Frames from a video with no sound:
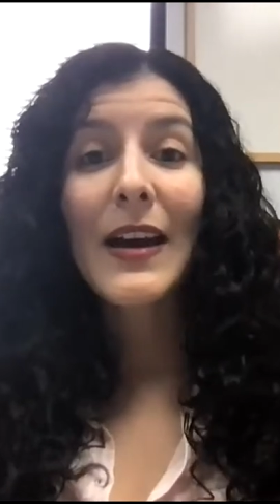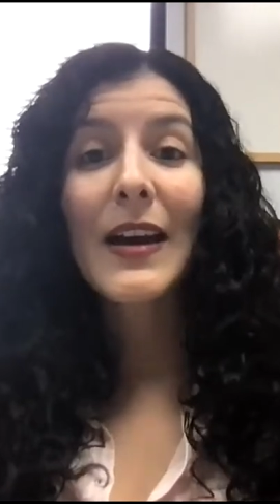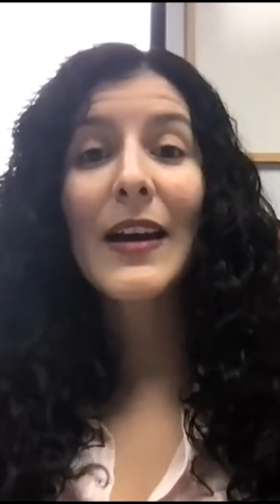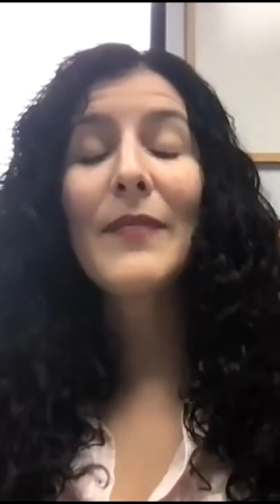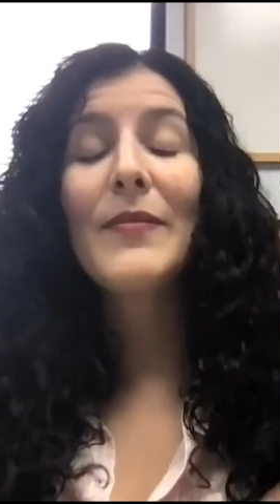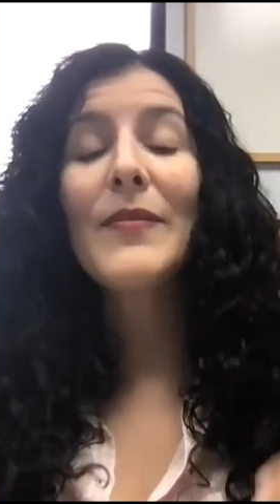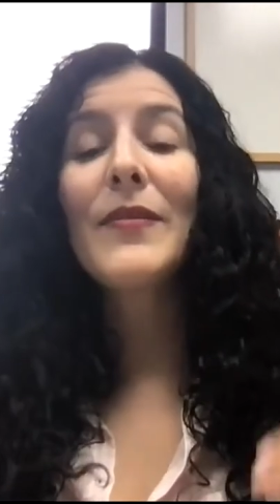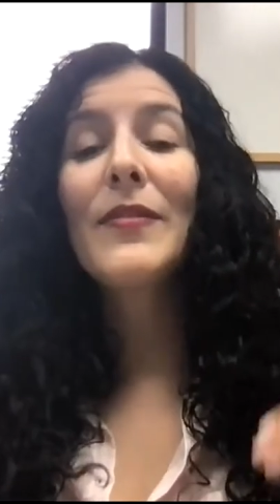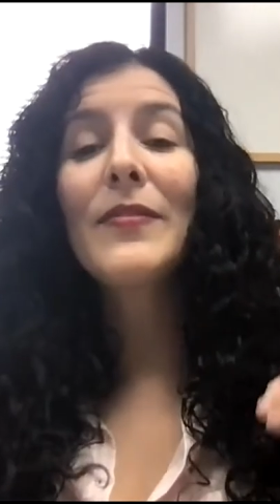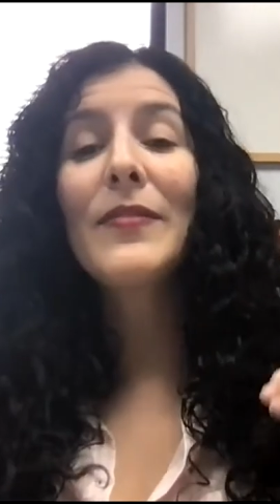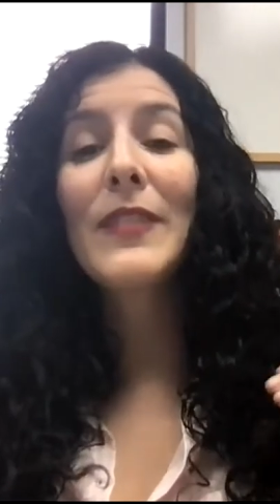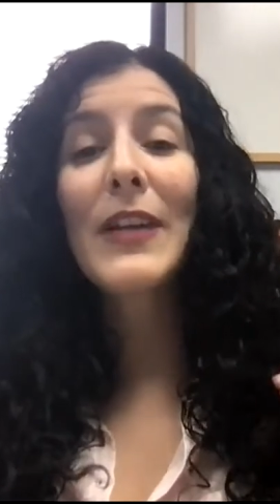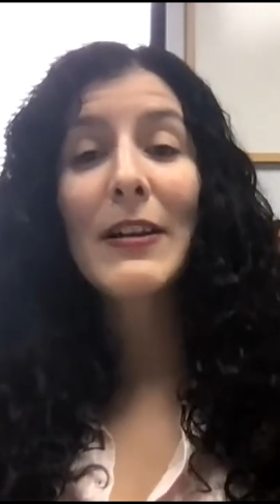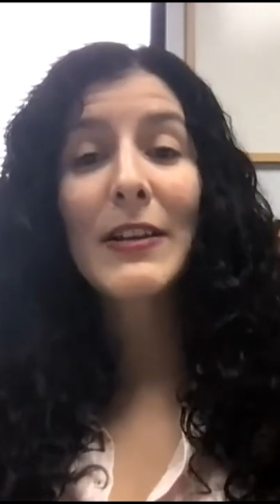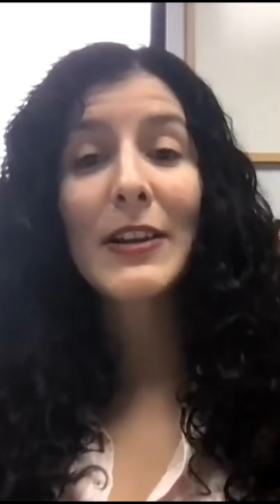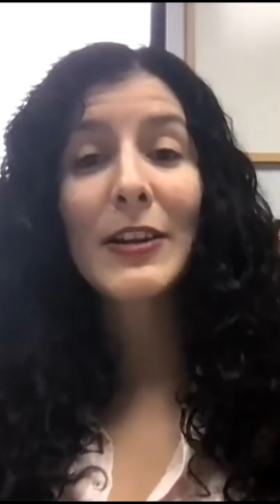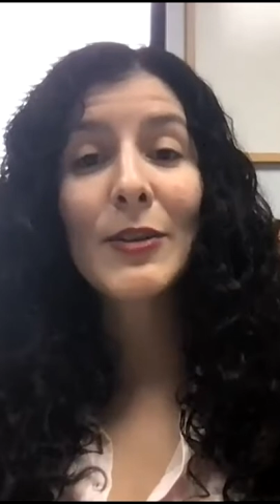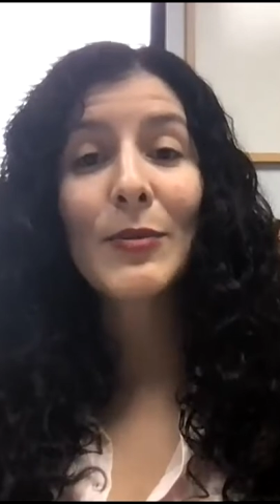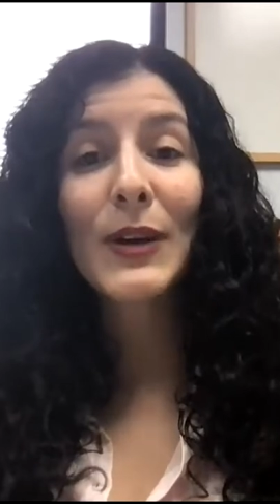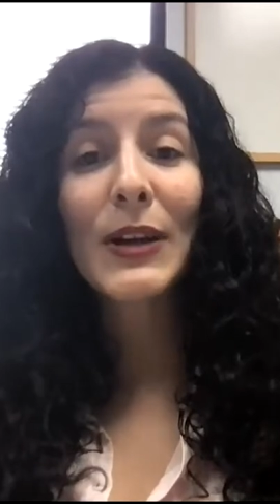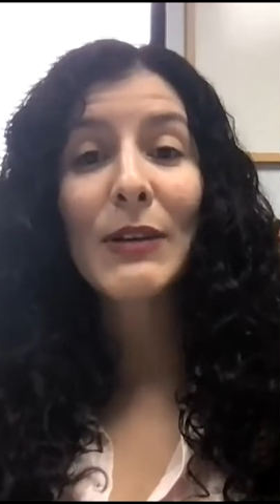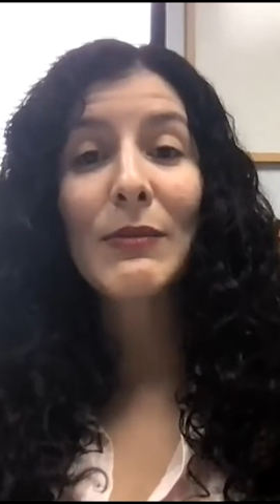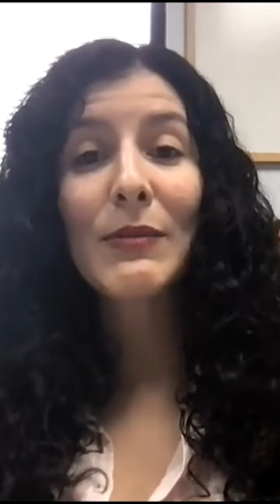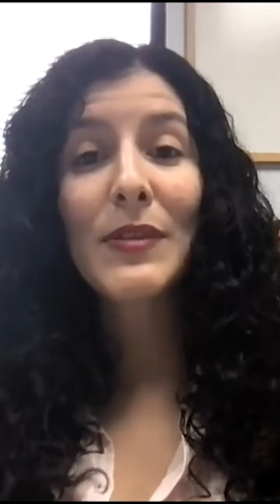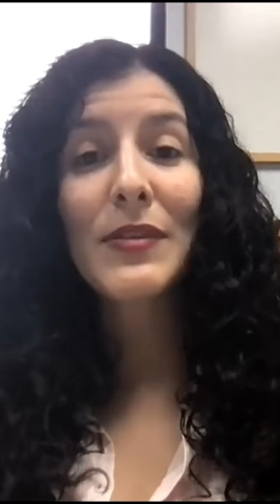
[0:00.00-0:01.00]
I'm very
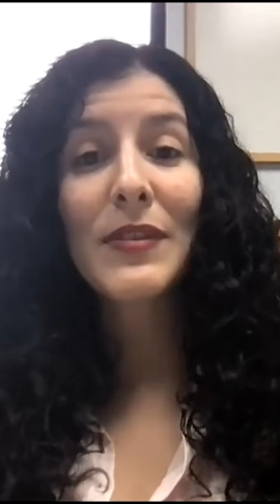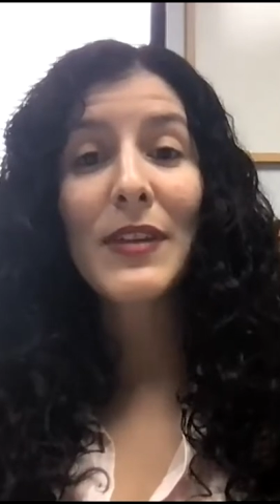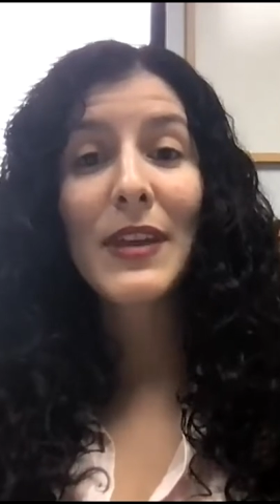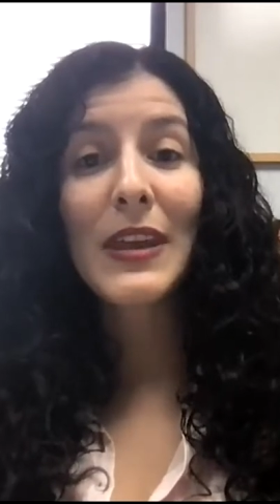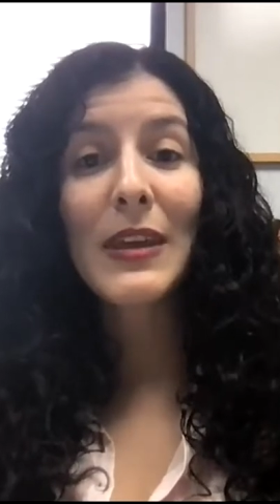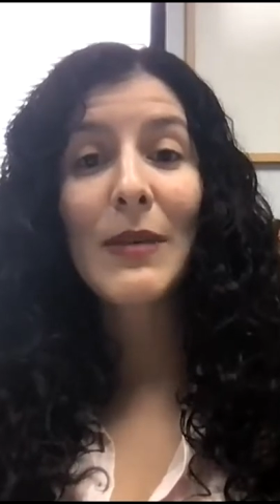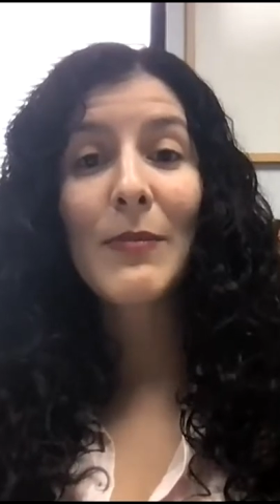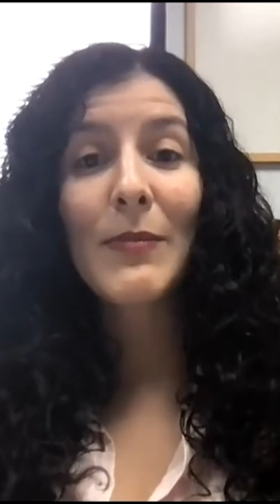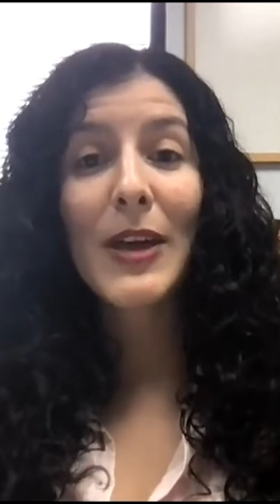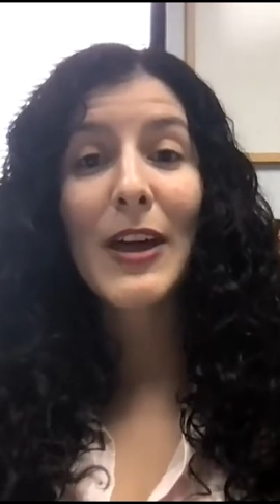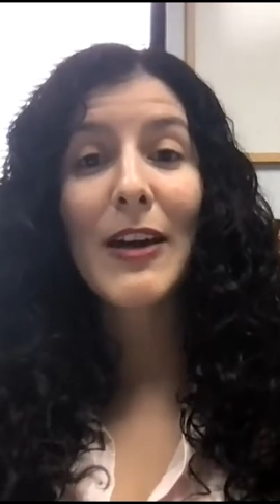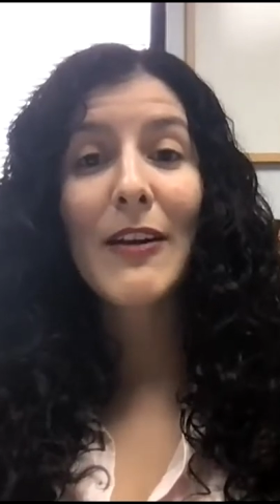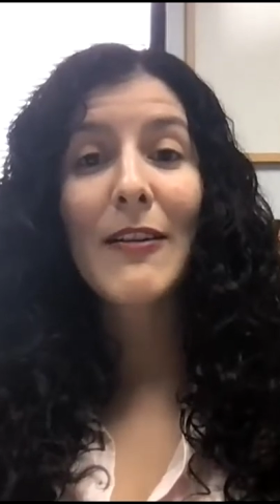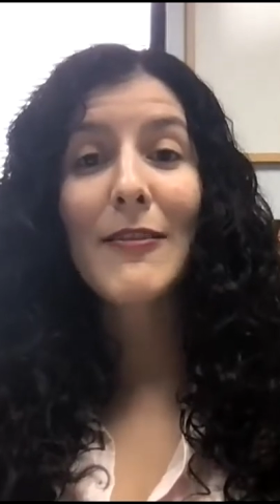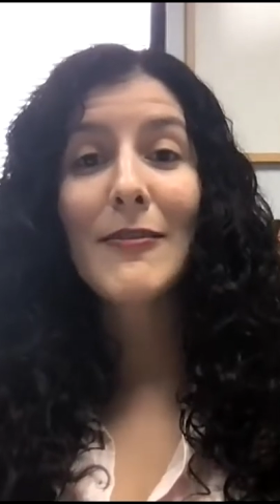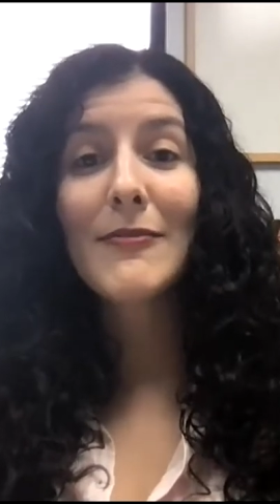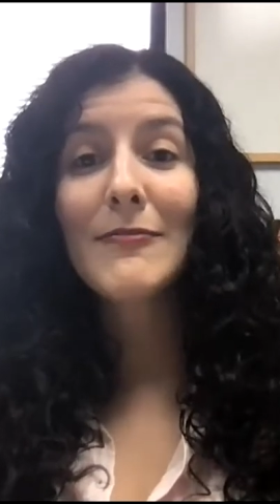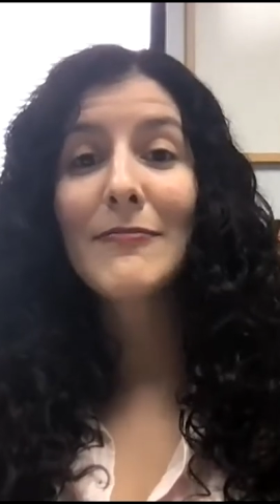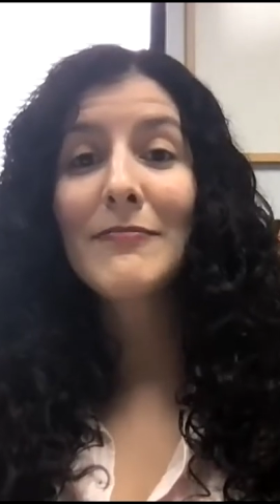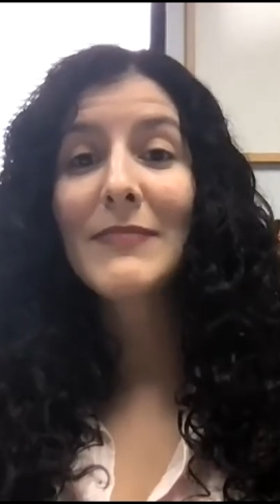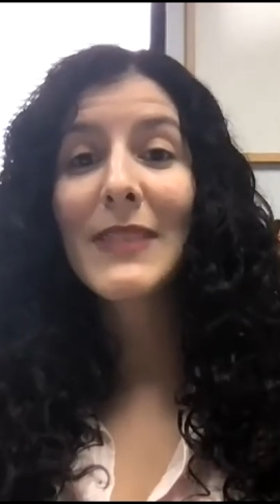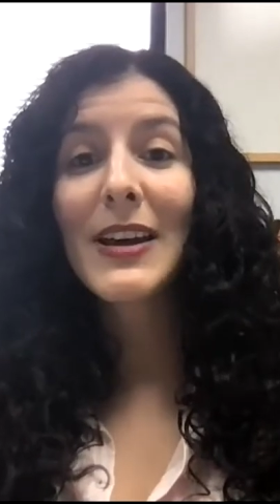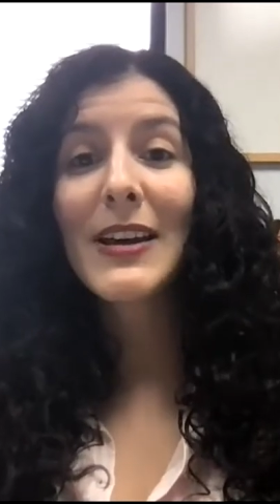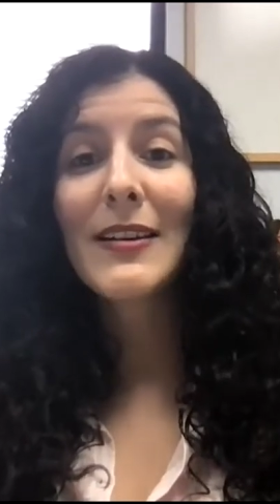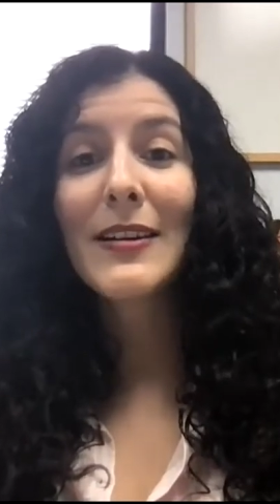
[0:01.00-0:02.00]
quick with
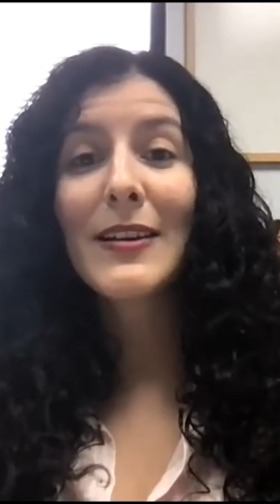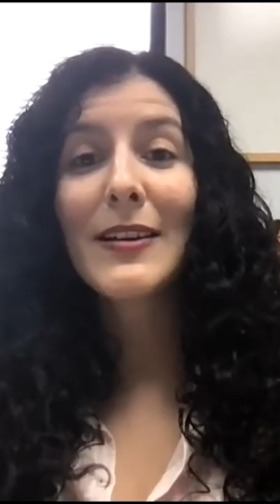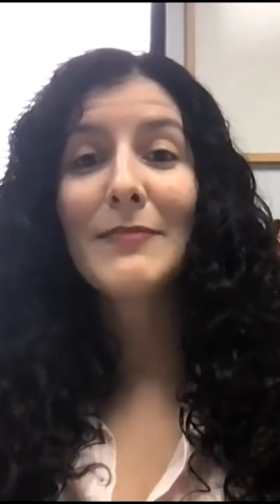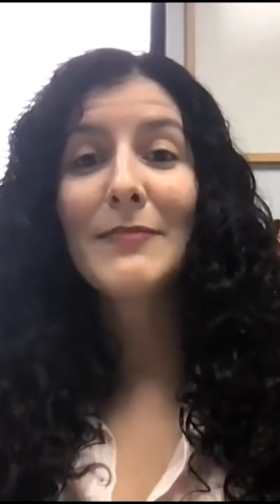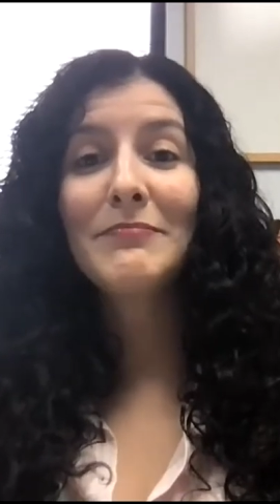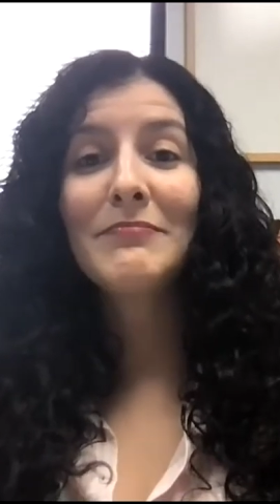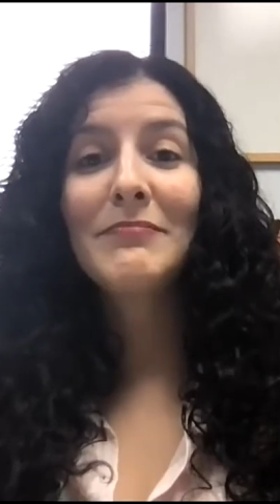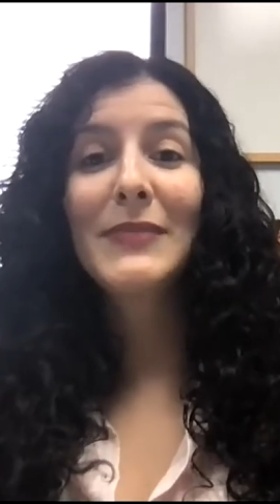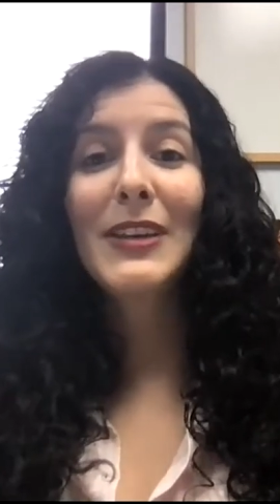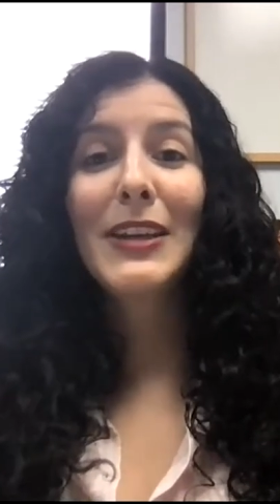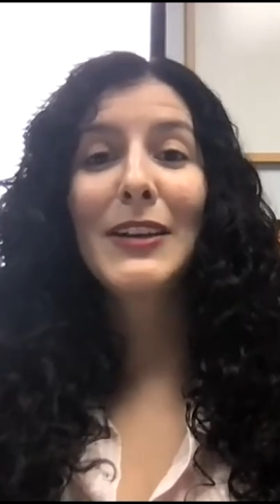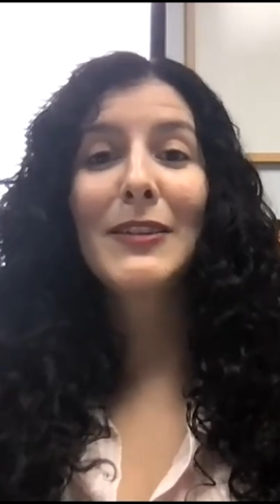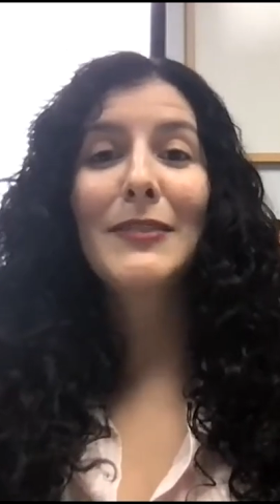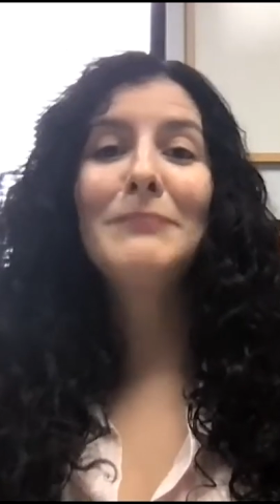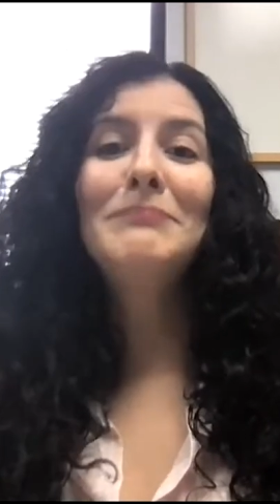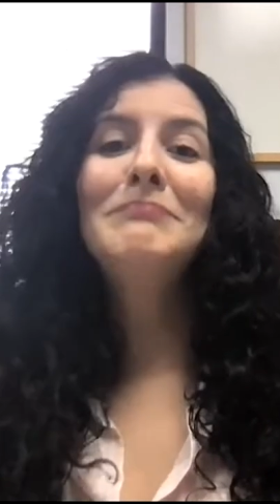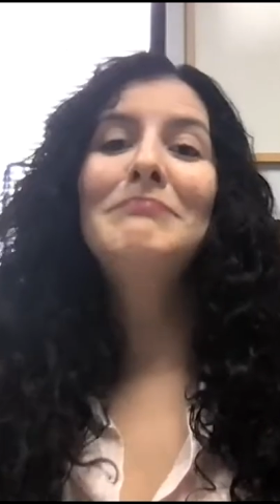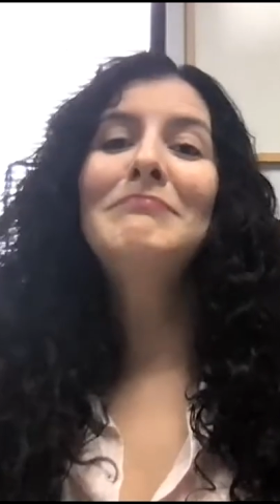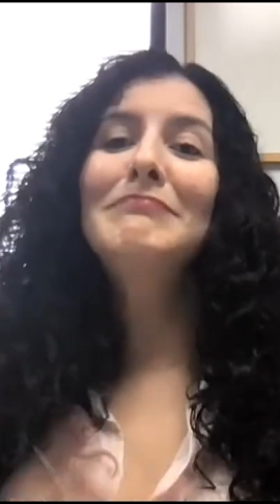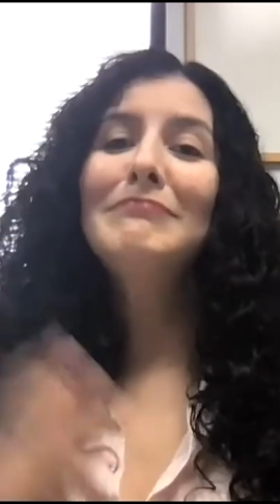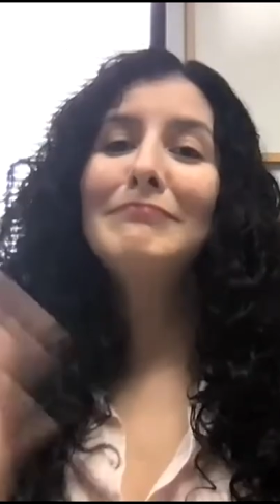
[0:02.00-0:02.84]
email, you know,